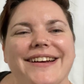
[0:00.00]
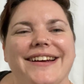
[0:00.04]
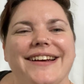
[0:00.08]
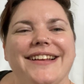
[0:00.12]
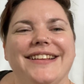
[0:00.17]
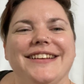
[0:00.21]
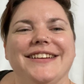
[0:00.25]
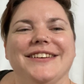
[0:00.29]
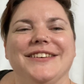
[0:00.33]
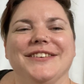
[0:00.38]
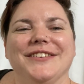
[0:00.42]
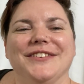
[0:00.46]

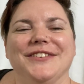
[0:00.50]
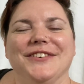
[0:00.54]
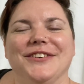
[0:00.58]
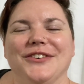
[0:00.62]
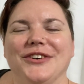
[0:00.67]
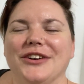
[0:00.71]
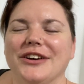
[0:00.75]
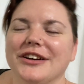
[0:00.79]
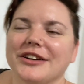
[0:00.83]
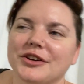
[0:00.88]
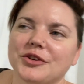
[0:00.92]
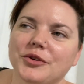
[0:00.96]

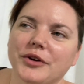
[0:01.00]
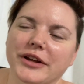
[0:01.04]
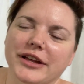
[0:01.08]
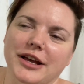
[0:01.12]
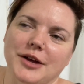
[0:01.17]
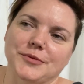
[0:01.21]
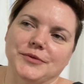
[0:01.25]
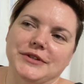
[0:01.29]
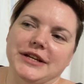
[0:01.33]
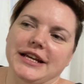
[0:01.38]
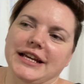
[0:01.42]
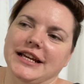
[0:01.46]
Hello, quick
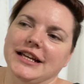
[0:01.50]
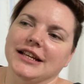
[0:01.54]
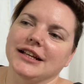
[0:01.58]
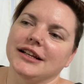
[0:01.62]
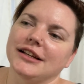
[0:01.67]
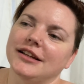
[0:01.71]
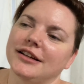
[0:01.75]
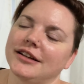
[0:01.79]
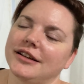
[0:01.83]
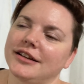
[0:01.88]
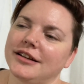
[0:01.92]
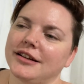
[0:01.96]
update.
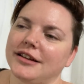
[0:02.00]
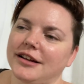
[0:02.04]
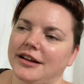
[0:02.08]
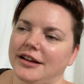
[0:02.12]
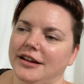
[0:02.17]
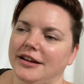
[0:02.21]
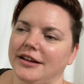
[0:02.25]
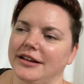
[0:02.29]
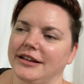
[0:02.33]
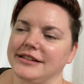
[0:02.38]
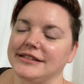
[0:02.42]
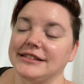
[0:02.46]

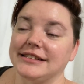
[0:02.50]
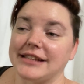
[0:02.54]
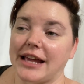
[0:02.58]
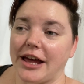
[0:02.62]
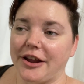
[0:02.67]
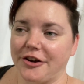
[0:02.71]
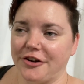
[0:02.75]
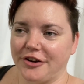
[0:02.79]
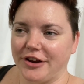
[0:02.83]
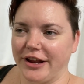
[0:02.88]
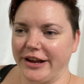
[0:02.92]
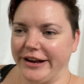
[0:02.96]
It's
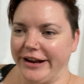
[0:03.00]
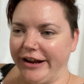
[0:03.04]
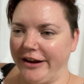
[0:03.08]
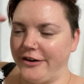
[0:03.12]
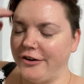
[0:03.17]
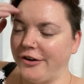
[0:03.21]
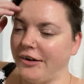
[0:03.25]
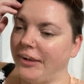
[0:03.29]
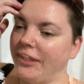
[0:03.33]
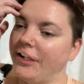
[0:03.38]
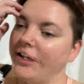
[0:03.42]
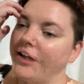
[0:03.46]
Saturday now.
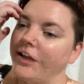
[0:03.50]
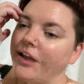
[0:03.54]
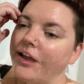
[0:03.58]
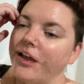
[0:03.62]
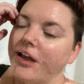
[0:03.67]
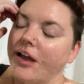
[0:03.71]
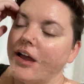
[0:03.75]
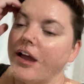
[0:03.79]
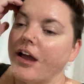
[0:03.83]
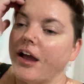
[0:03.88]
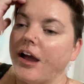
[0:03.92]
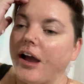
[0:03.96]

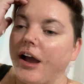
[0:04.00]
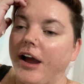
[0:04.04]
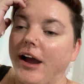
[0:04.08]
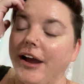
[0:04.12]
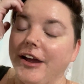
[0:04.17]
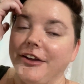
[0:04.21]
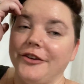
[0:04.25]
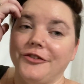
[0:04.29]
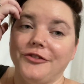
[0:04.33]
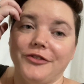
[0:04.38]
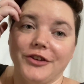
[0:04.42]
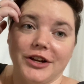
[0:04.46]

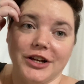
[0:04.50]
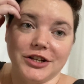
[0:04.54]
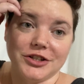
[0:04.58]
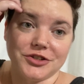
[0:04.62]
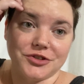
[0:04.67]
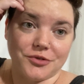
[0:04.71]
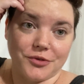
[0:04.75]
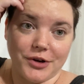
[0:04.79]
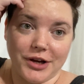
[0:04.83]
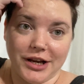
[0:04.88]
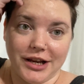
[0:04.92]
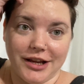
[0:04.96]
I
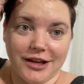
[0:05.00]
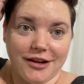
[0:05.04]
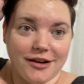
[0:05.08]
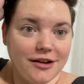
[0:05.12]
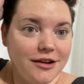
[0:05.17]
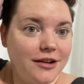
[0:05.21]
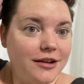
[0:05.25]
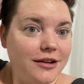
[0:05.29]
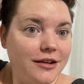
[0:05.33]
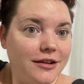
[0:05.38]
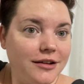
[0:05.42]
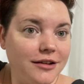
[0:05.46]
finished
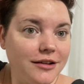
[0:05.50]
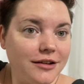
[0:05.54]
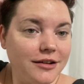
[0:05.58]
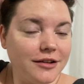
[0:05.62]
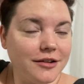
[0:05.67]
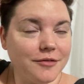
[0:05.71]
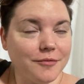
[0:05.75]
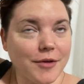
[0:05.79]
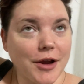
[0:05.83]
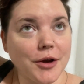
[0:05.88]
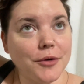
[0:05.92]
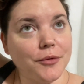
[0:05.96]
reading
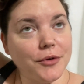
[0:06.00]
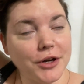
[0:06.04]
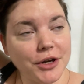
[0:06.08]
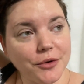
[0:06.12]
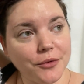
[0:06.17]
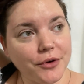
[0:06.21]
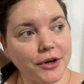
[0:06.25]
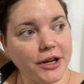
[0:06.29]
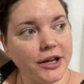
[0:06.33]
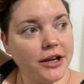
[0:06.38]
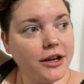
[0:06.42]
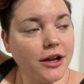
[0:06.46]
my
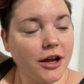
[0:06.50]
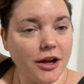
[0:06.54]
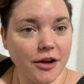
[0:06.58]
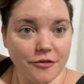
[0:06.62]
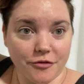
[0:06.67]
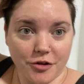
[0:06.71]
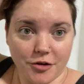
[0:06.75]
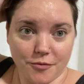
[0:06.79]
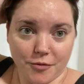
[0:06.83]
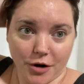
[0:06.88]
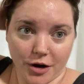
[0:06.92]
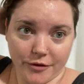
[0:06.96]
reread of
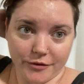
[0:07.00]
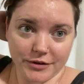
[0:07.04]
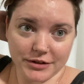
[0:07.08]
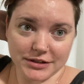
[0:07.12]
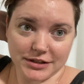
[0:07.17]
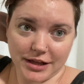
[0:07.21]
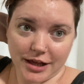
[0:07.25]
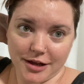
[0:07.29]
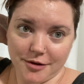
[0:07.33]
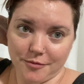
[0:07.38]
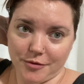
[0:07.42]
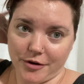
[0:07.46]
A Marvellous
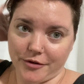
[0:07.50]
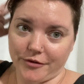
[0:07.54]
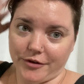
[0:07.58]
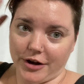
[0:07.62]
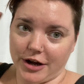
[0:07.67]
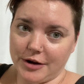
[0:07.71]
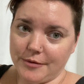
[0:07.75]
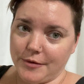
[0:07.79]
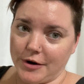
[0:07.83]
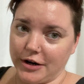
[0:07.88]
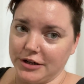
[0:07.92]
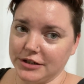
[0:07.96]
Light by
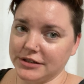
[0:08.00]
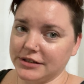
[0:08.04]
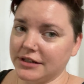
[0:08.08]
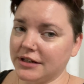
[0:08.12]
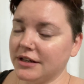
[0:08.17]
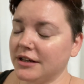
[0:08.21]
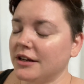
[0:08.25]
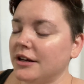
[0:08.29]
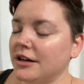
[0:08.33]
Freya Marske.